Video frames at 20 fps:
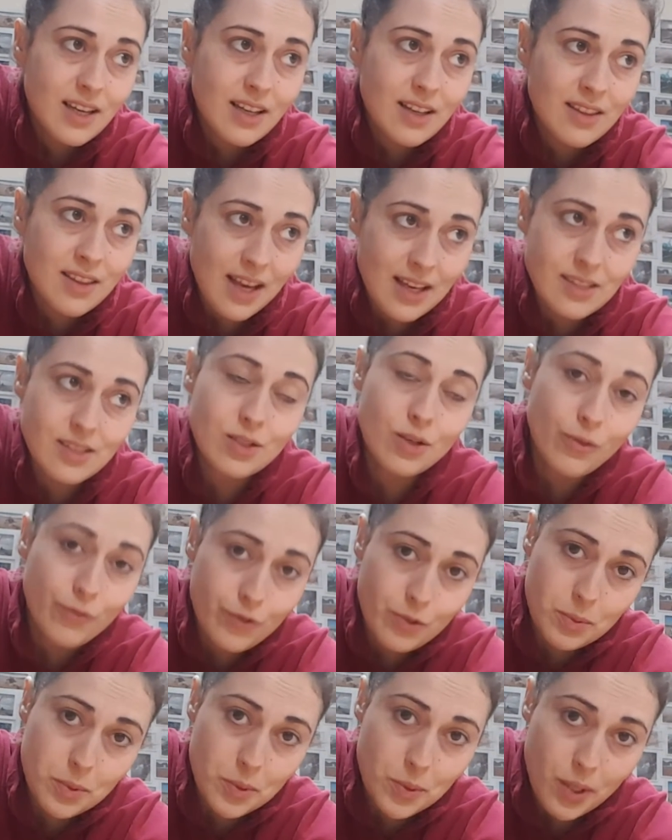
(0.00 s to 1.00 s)
that's a
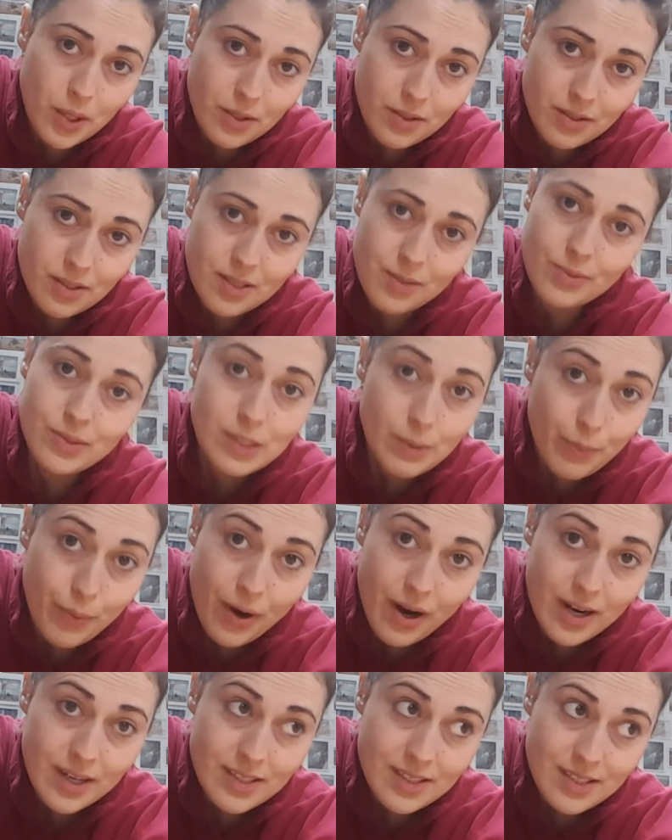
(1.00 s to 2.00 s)
comfortable one, because I was
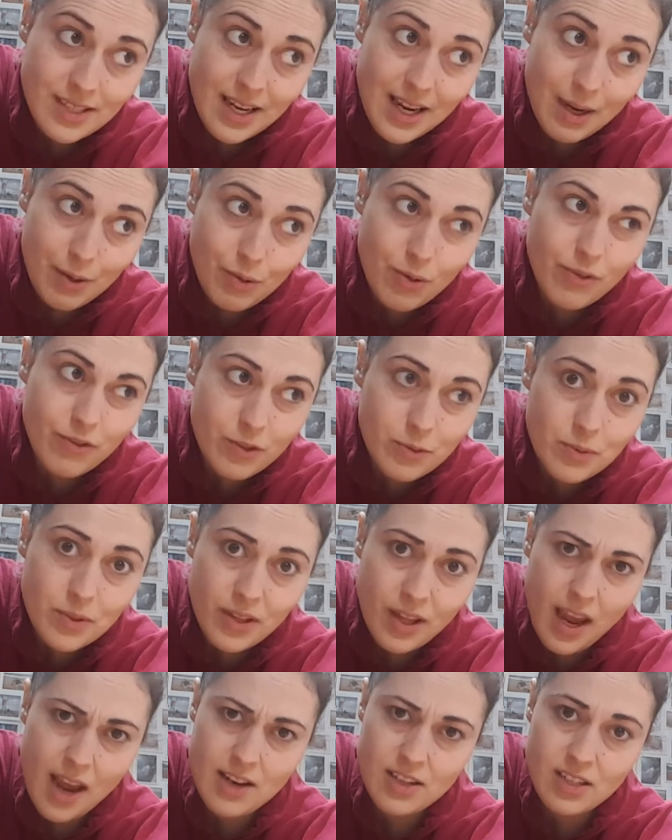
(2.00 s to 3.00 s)
surprised how comfortable they
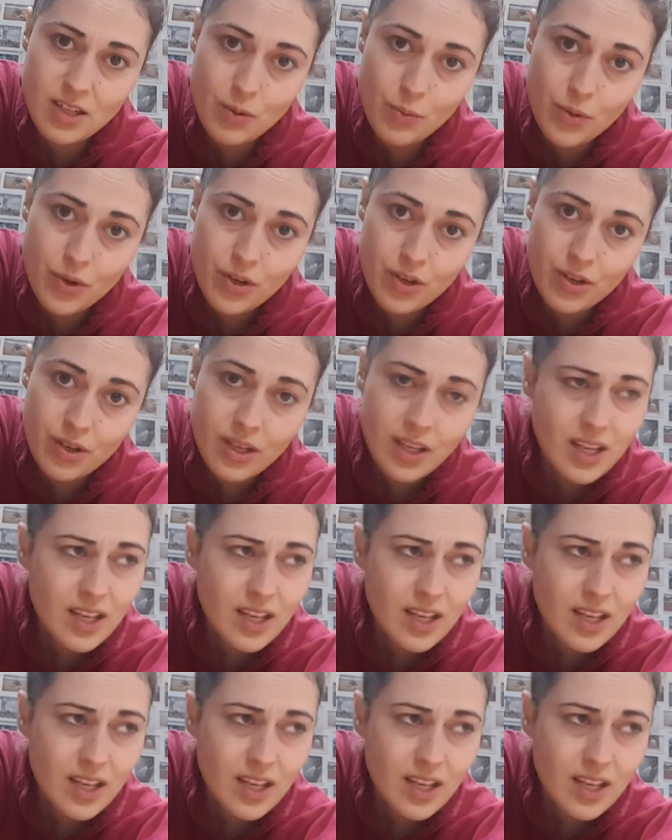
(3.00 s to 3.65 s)
actually were,